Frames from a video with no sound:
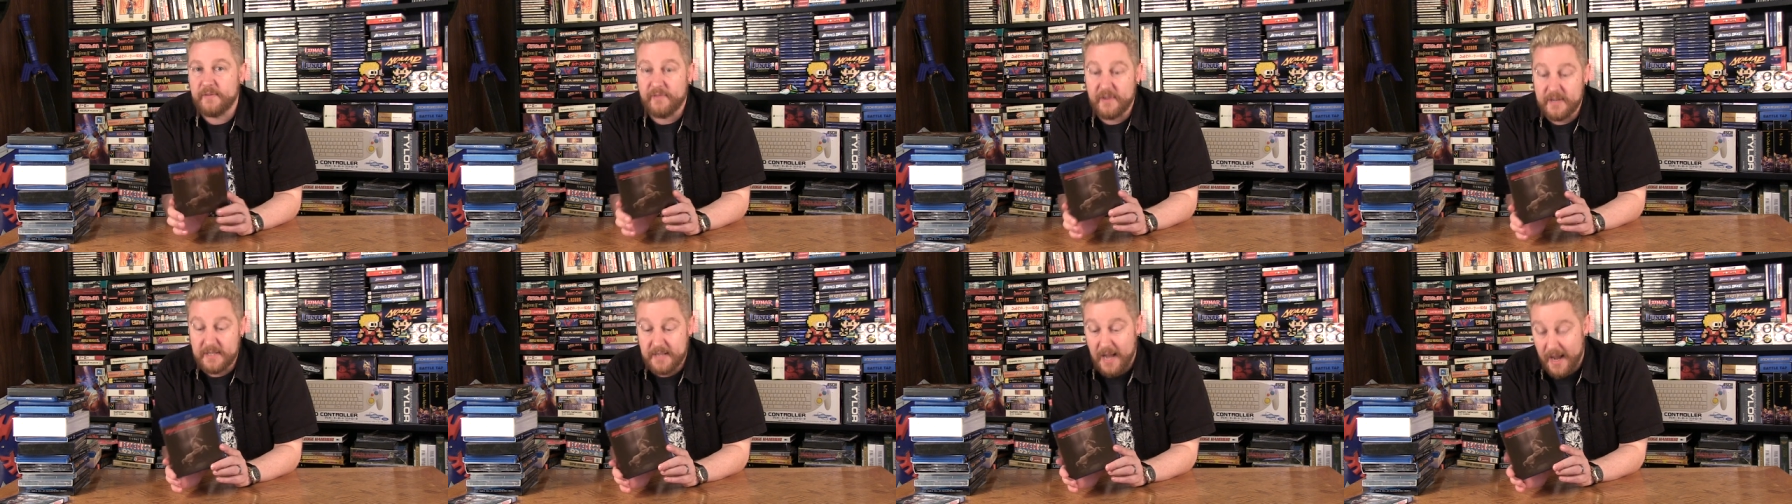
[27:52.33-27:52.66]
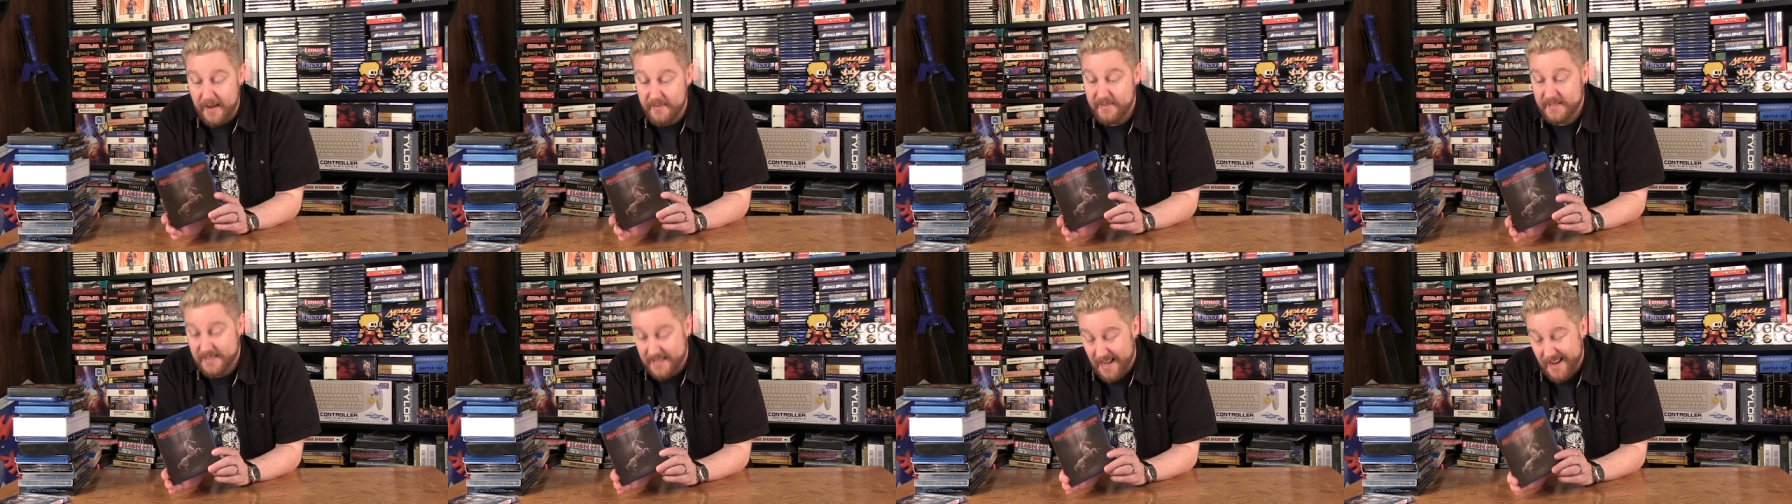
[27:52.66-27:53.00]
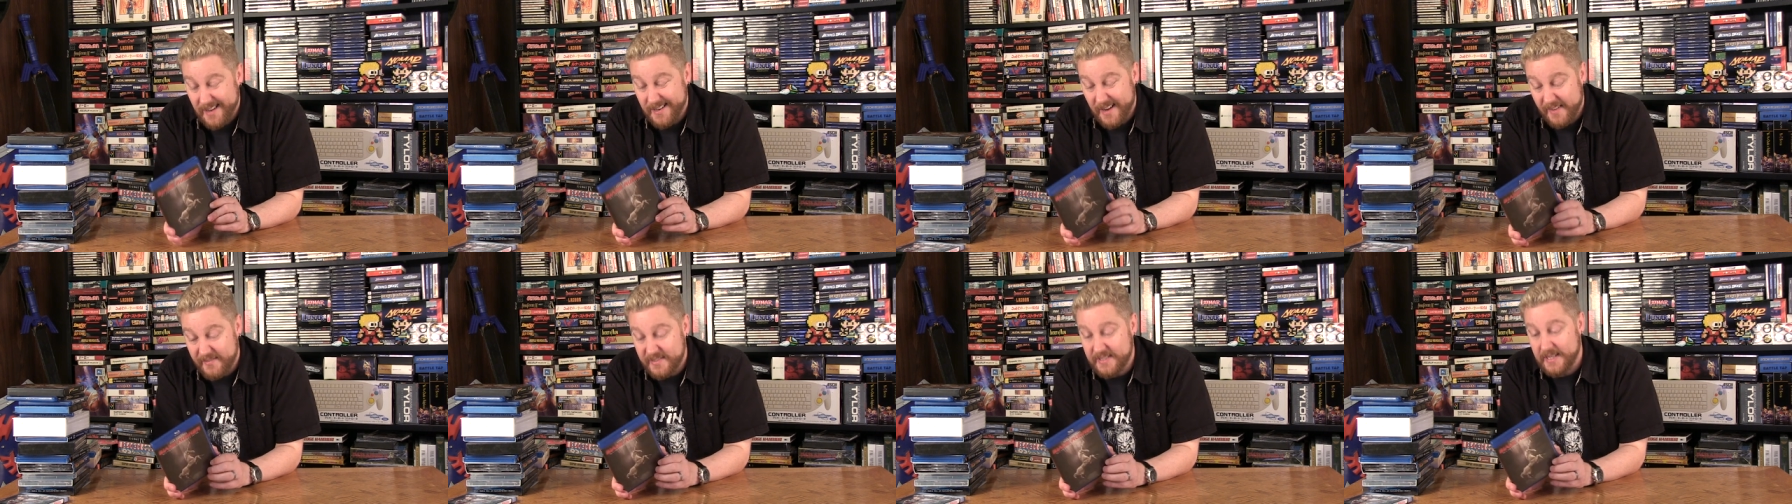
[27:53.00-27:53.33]
as I've, as
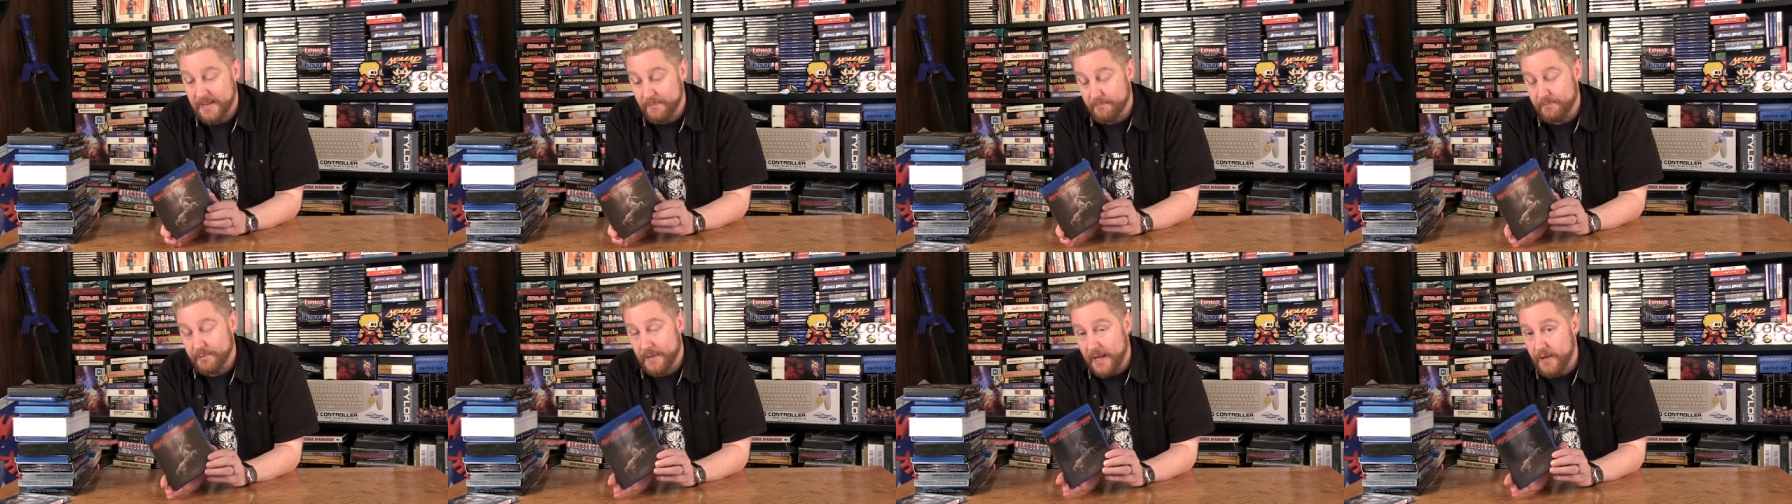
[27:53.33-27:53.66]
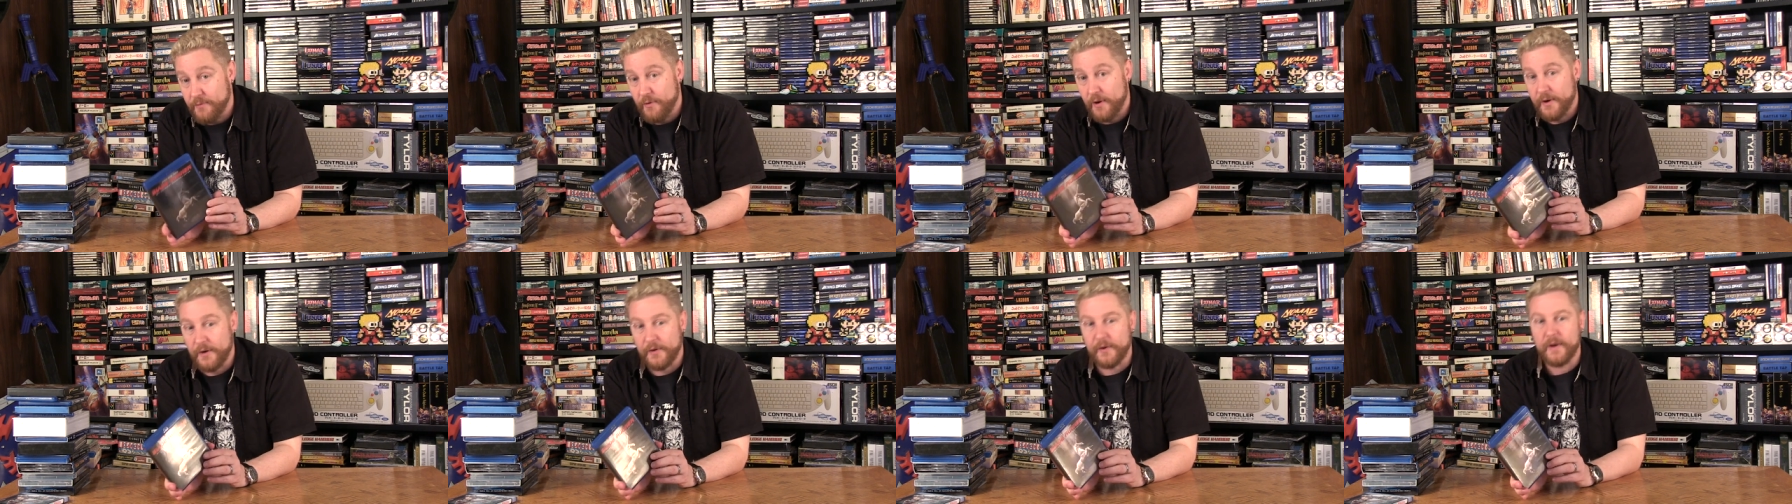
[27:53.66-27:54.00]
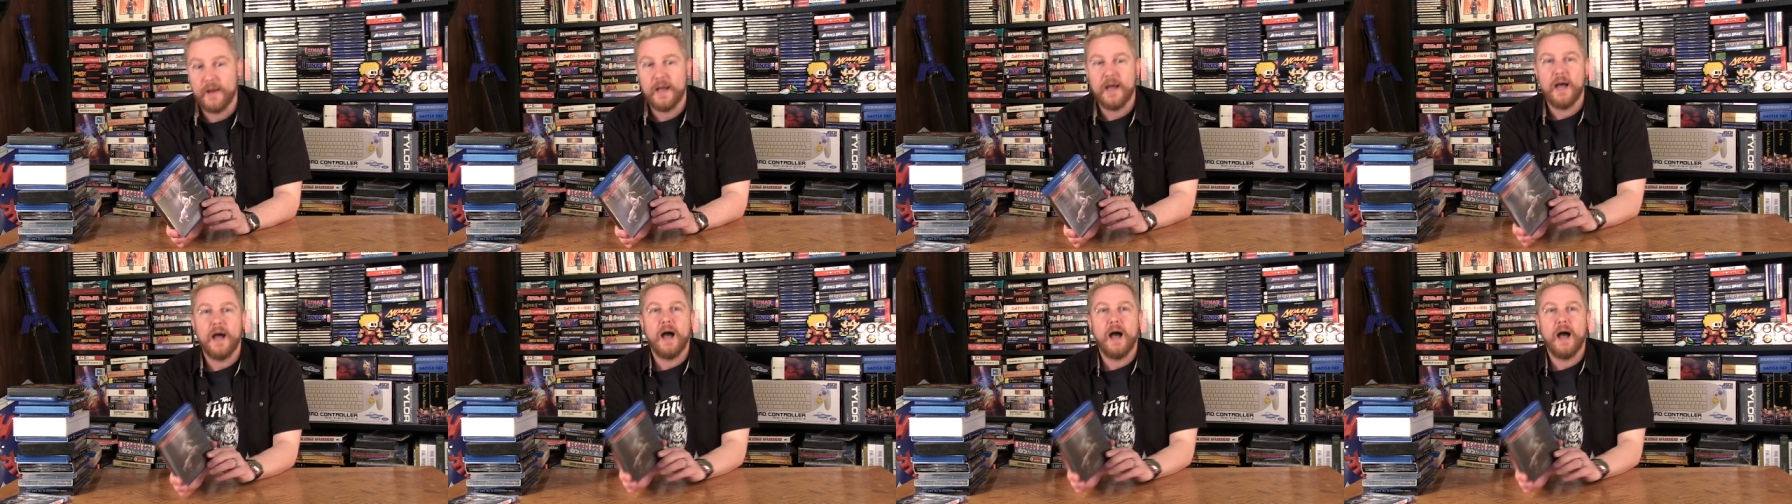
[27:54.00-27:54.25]
I've seen Blade Runner.